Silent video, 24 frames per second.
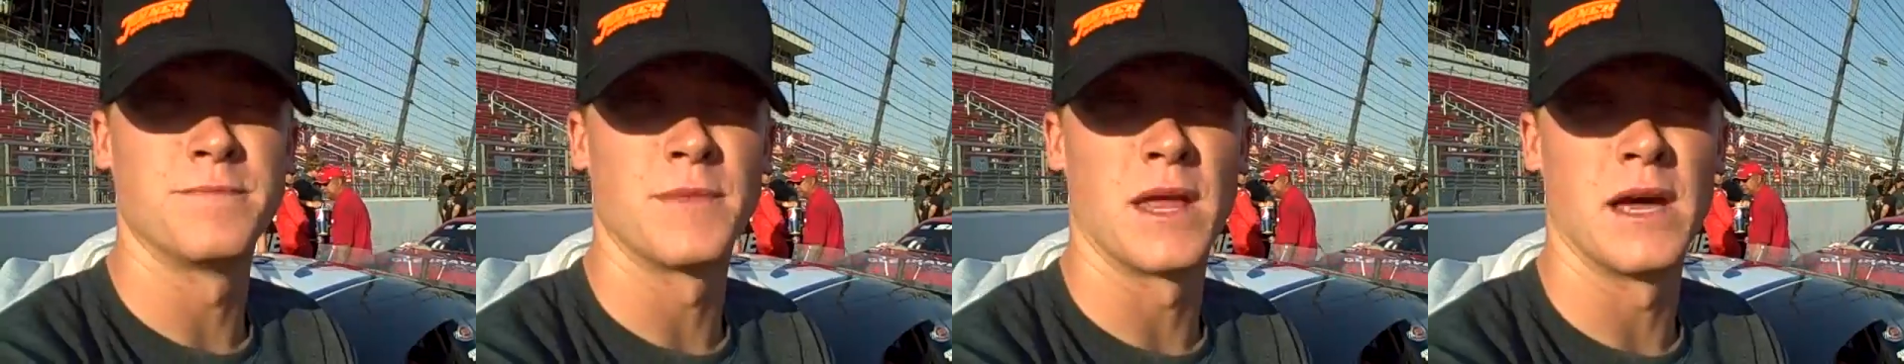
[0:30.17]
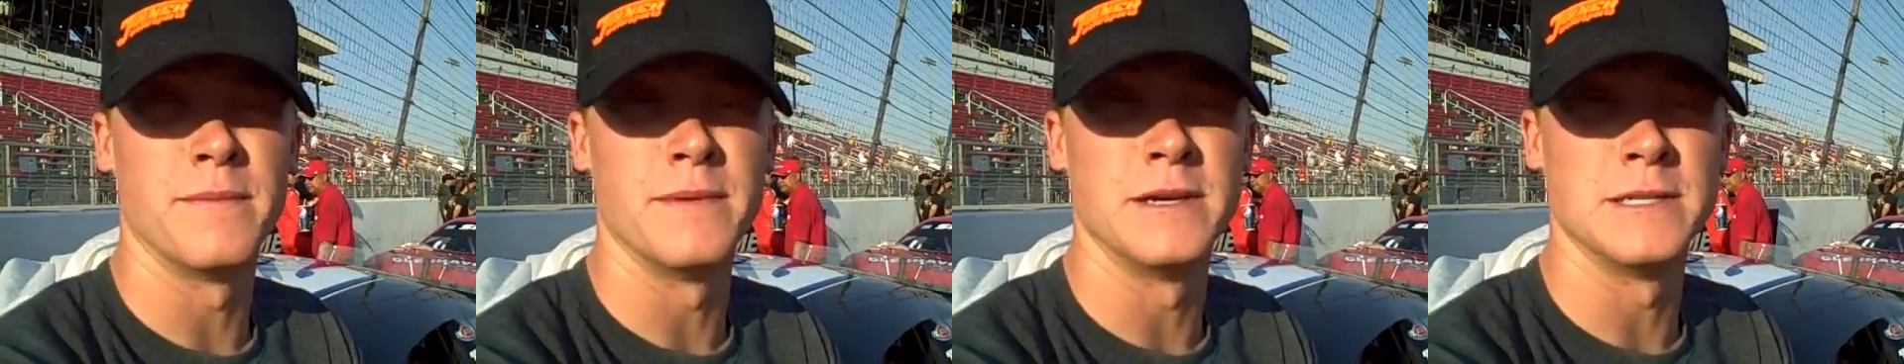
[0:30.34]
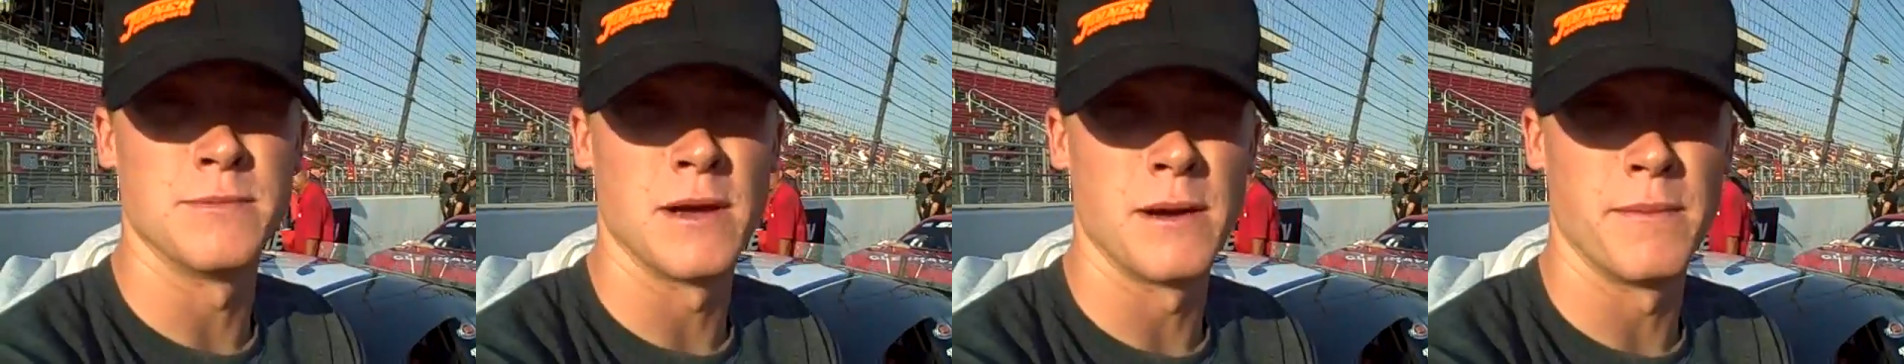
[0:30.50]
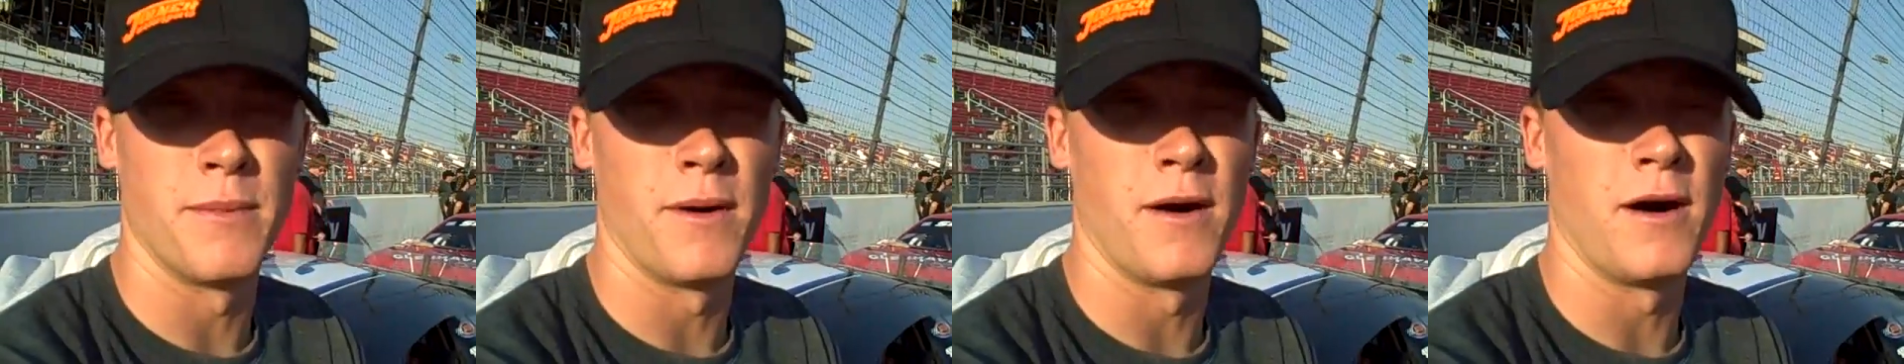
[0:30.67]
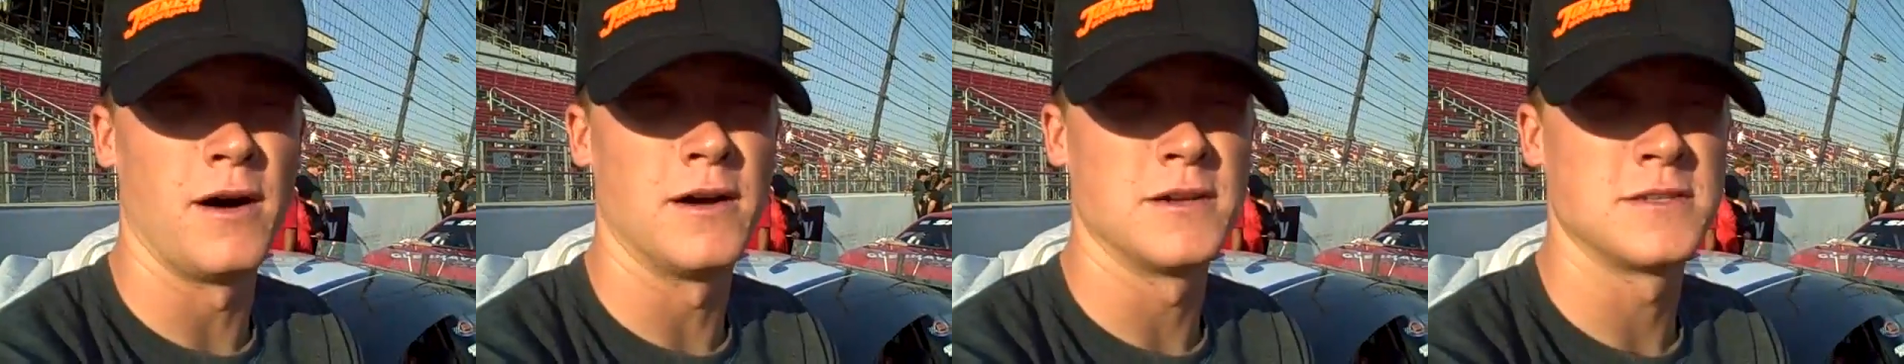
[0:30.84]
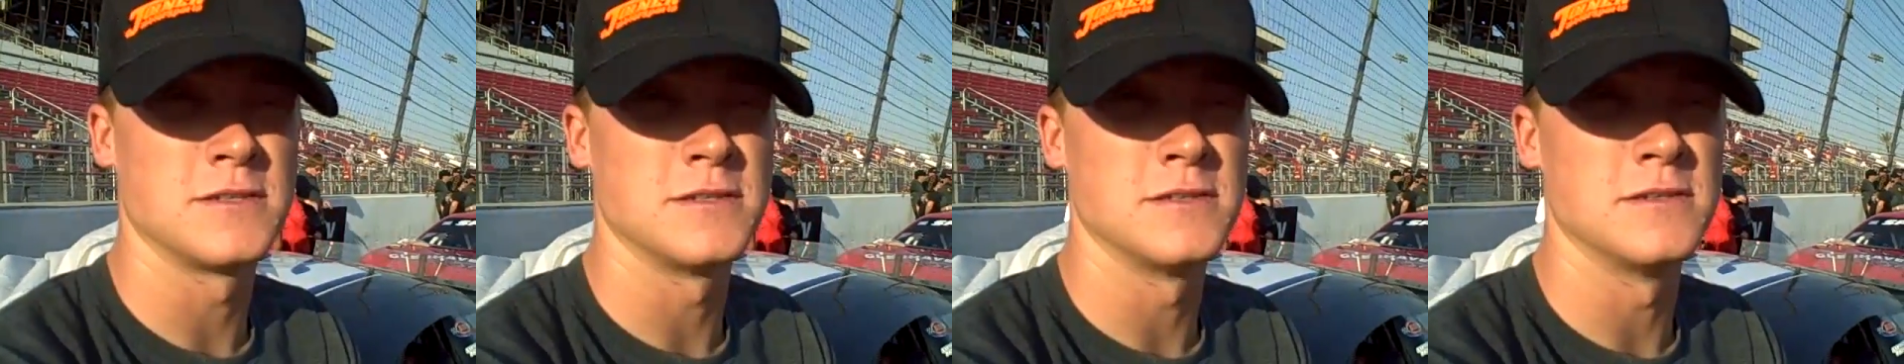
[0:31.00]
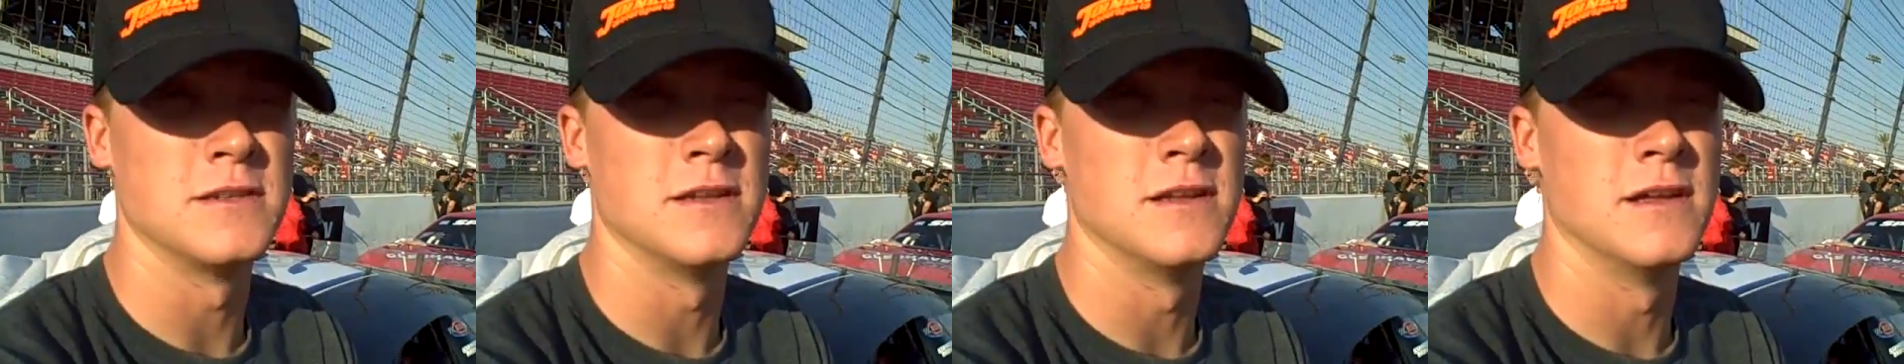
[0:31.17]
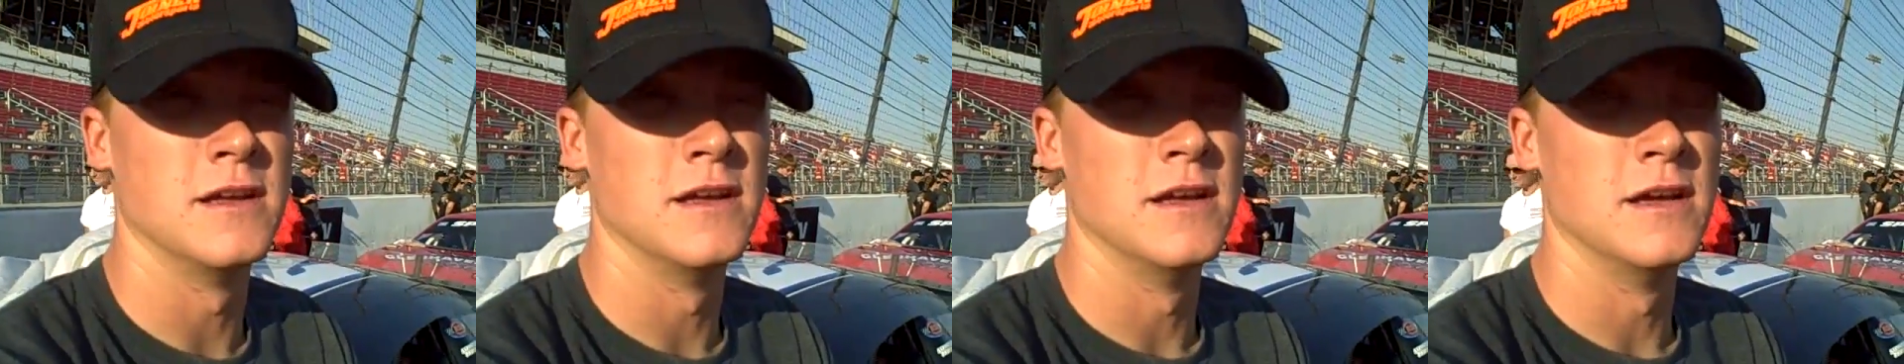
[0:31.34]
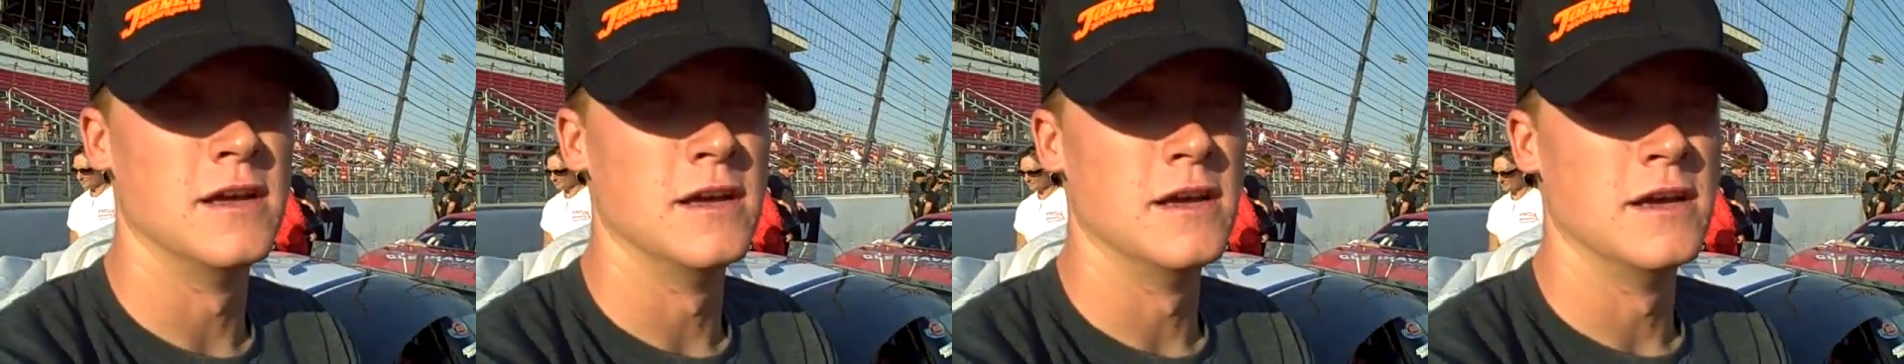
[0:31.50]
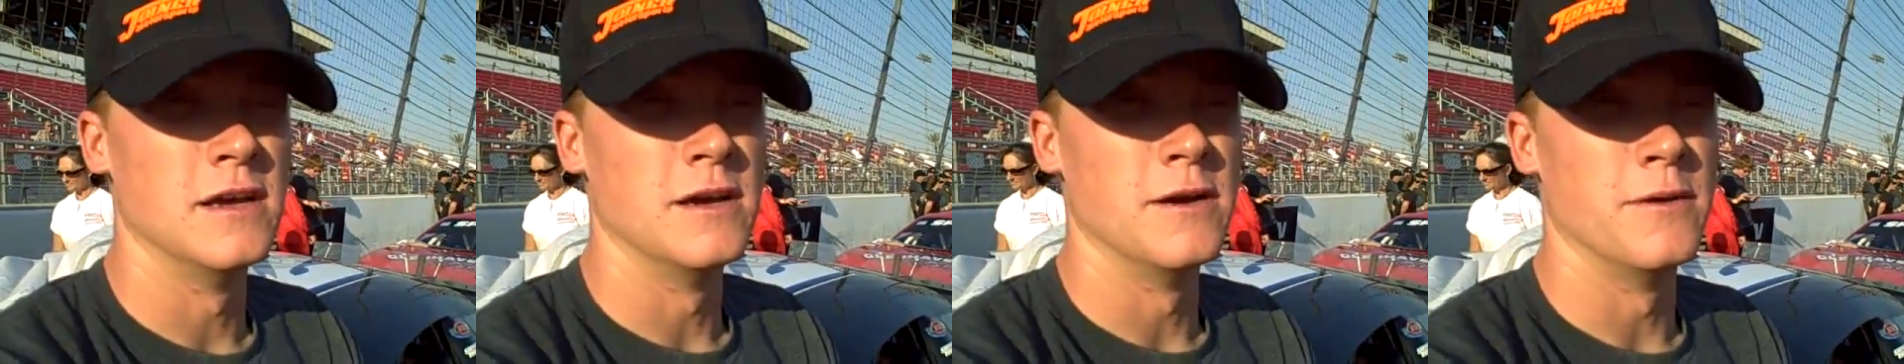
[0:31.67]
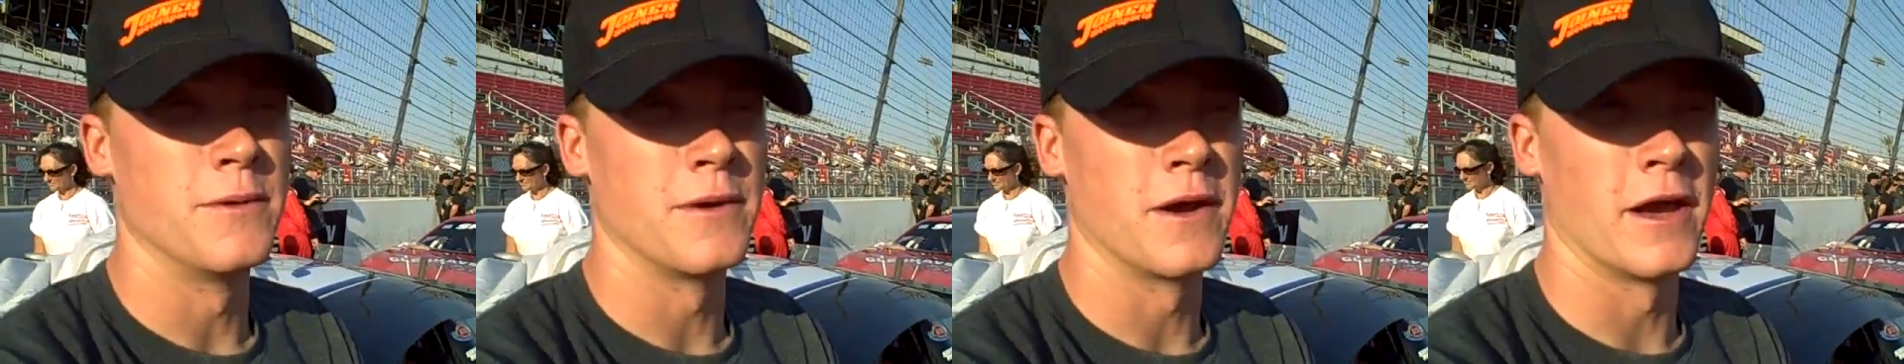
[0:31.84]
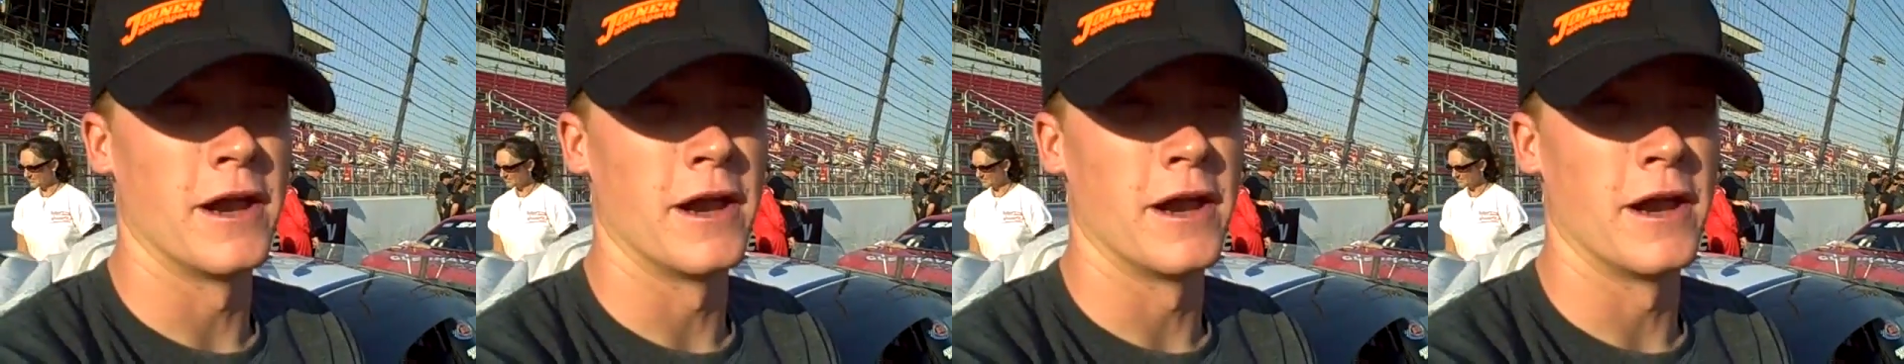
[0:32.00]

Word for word: Miami's he's my boss, and we